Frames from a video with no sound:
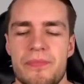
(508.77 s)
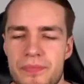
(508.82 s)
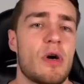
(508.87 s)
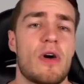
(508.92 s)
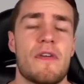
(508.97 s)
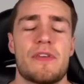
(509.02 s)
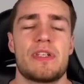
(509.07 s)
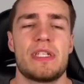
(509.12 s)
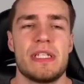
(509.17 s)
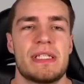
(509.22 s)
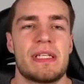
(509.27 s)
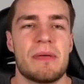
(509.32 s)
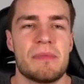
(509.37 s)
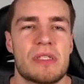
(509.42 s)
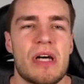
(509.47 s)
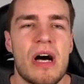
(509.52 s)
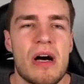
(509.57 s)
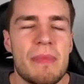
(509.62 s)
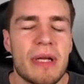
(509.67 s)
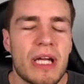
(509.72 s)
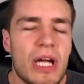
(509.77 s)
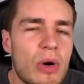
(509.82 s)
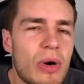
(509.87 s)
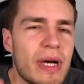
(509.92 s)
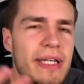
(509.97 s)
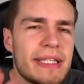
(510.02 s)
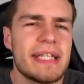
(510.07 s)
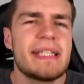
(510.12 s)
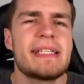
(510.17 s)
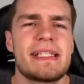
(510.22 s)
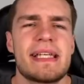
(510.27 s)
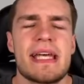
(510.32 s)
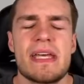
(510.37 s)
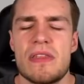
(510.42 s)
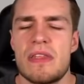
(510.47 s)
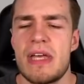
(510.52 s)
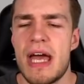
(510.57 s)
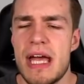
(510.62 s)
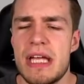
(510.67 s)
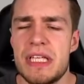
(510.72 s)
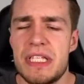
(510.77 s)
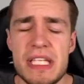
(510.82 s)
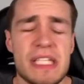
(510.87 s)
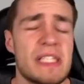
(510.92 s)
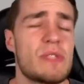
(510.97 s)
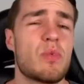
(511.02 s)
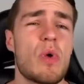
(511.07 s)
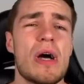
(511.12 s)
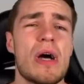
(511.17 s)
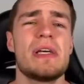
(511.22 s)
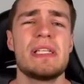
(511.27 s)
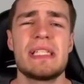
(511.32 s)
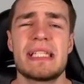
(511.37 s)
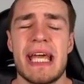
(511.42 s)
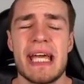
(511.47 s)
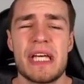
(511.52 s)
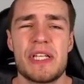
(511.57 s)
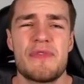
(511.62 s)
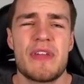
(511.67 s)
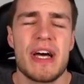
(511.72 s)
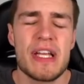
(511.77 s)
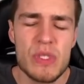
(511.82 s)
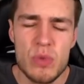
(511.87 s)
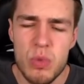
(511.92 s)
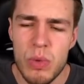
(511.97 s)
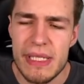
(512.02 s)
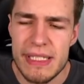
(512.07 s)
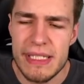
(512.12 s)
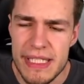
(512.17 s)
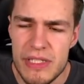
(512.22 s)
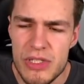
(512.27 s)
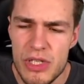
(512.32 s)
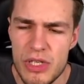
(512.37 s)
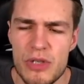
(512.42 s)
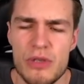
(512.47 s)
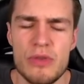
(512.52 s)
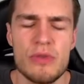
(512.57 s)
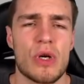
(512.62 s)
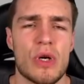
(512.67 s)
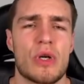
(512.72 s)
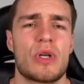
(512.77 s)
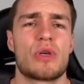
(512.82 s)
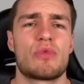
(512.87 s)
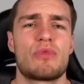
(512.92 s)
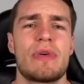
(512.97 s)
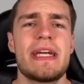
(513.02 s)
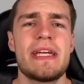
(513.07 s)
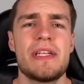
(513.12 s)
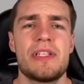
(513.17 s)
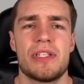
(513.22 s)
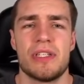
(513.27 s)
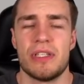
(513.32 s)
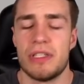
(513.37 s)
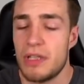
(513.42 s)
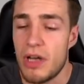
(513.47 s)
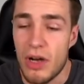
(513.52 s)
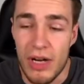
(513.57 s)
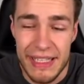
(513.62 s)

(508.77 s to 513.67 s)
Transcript: Obviously, some time ago, I did say that the hedgies were scared of that $22 region.